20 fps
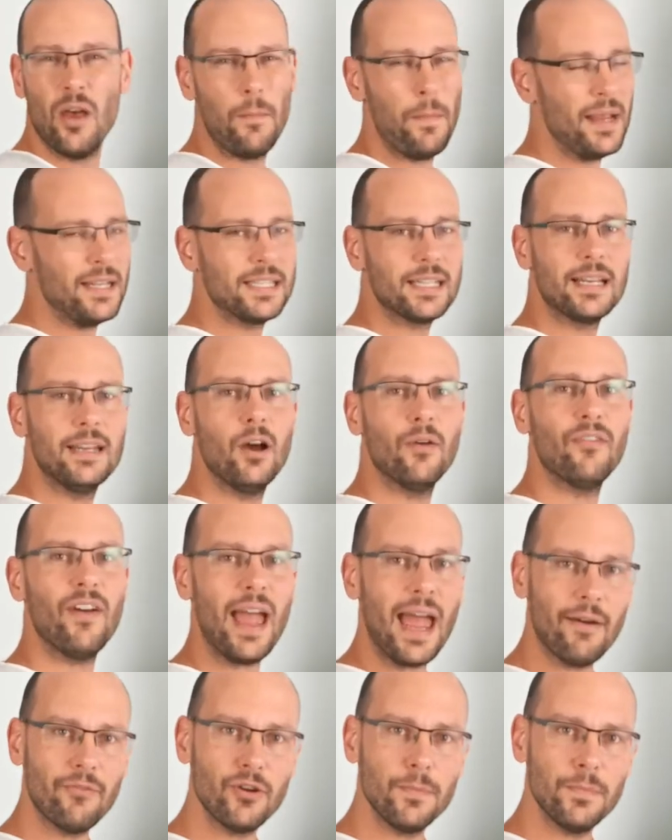basically of
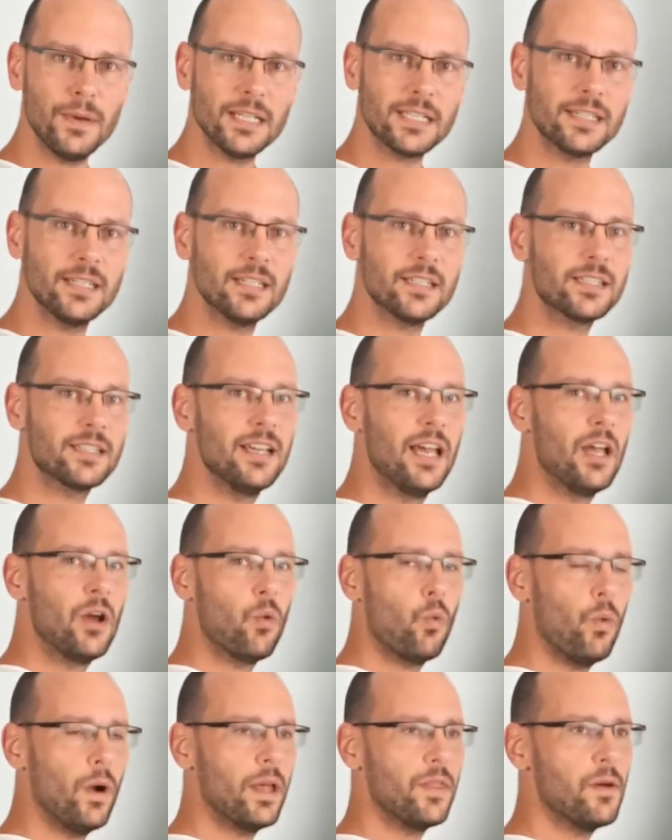every business
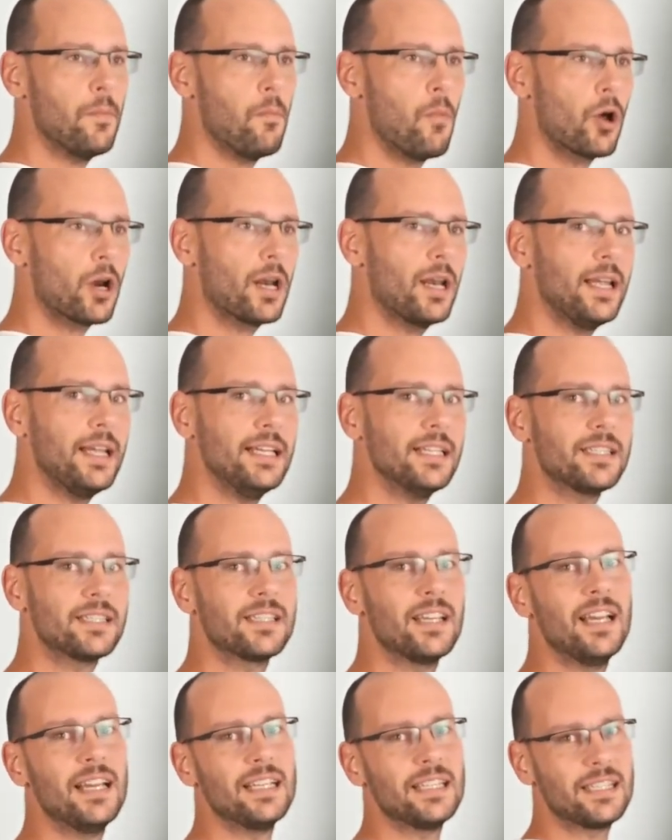where the model
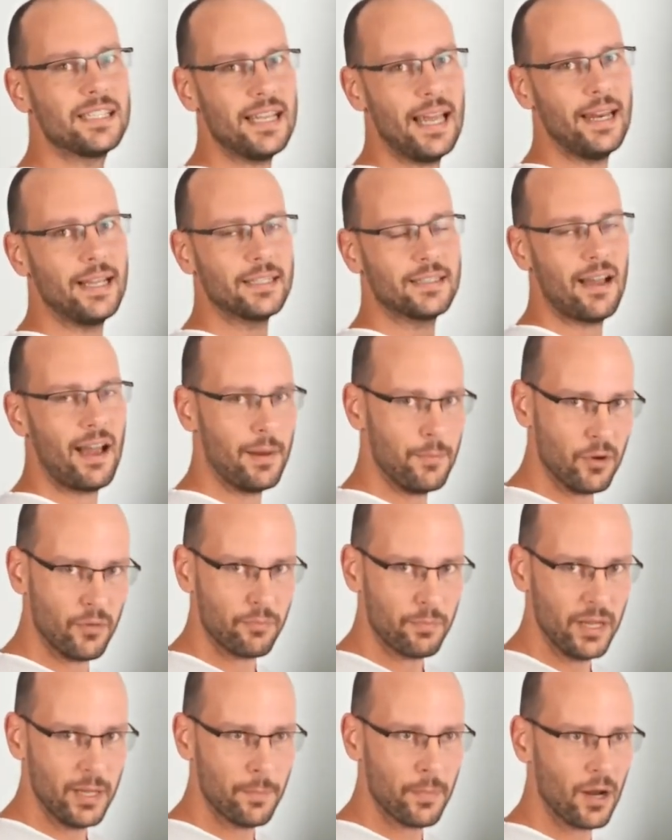is selling time
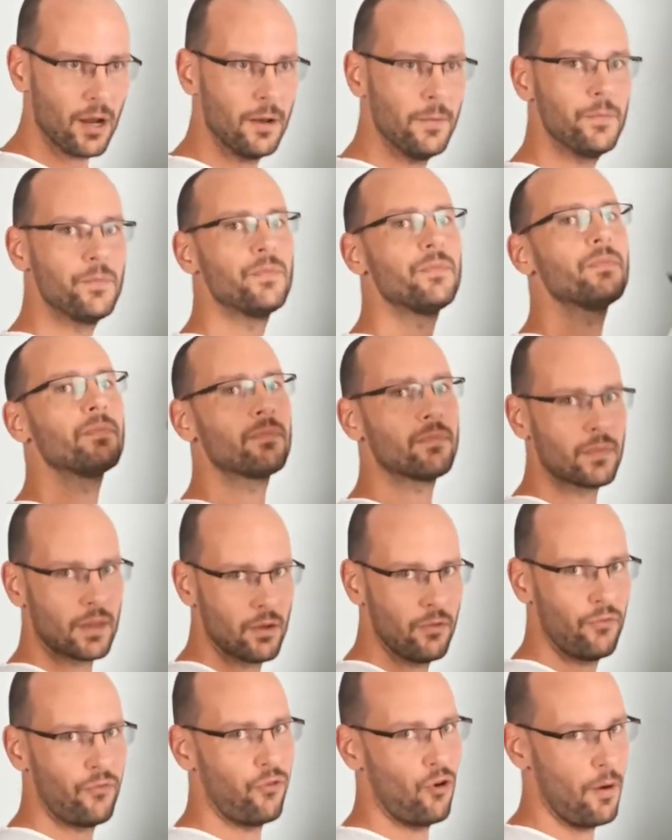of people
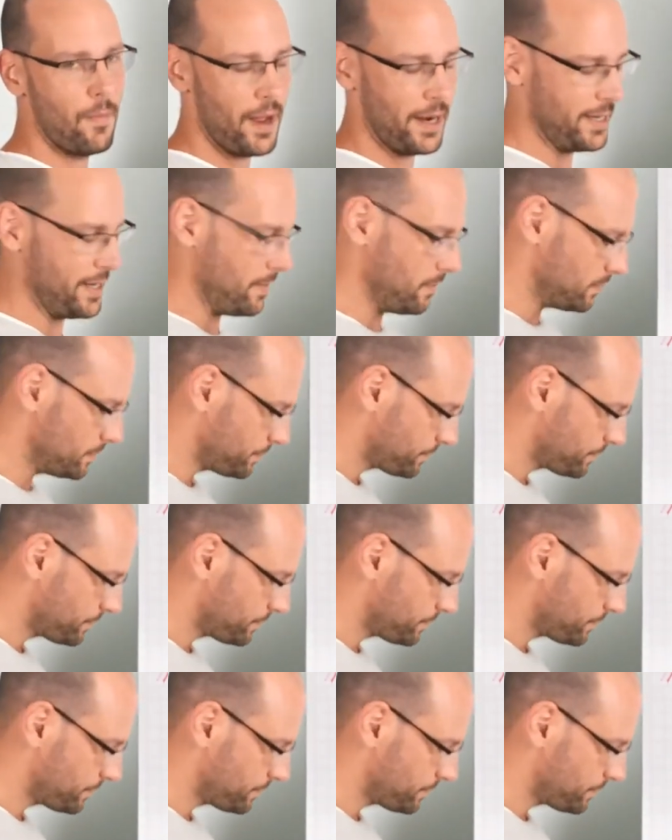for money.